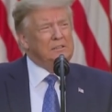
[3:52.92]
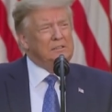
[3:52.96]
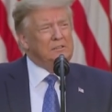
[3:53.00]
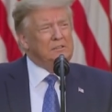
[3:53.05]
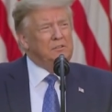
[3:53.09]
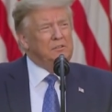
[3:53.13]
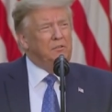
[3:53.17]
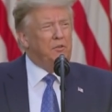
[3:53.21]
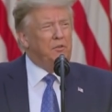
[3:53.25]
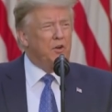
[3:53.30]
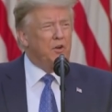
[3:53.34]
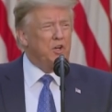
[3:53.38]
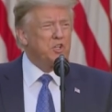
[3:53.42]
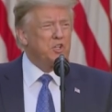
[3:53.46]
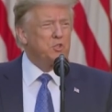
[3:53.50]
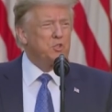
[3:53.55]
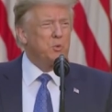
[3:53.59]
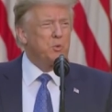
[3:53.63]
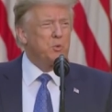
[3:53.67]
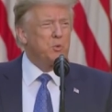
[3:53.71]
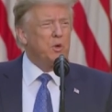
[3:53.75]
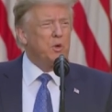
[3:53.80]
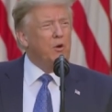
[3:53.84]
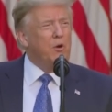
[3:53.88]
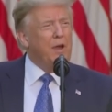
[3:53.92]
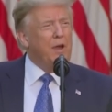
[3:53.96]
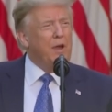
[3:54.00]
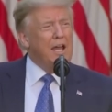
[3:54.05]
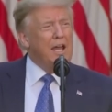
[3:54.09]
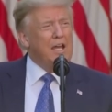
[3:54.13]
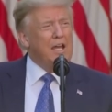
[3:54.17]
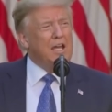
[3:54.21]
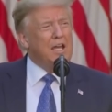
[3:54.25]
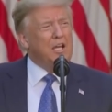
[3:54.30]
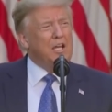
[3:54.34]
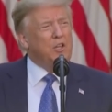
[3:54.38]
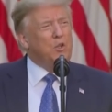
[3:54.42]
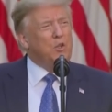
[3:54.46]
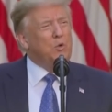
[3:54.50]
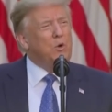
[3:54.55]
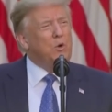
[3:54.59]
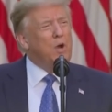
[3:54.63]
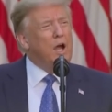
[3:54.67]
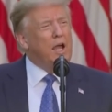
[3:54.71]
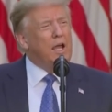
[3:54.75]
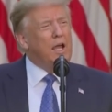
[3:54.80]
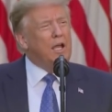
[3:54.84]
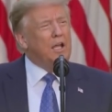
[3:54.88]
First, we are ending the
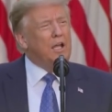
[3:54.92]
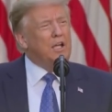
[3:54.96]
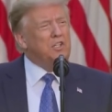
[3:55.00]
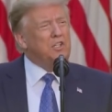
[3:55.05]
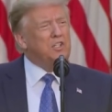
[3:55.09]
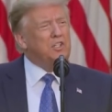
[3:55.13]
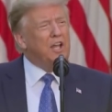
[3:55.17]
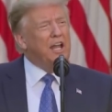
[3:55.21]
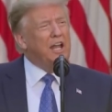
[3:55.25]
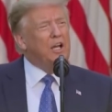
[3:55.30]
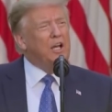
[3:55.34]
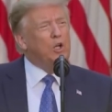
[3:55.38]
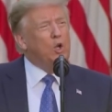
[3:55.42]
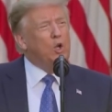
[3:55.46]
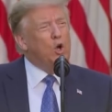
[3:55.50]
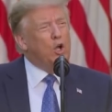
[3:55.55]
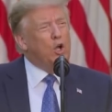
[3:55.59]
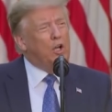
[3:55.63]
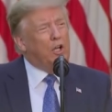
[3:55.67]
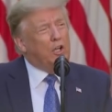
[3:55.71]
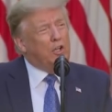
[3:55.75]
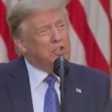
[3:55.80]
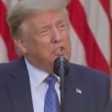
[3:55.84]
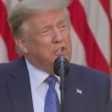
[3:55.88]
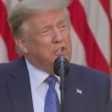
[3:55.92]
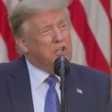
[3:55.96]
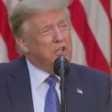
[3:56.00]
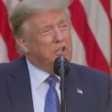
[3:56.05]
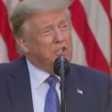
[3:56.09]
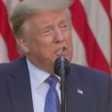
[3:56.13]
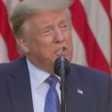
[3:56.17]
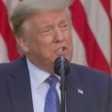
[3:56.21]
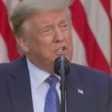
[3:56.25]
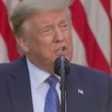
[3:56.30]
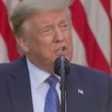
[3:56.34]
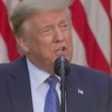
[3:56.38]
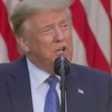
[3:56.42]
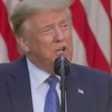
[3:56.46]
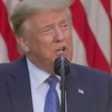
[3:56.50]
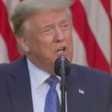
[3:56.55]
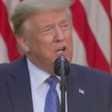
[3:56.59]
riots and lawlessness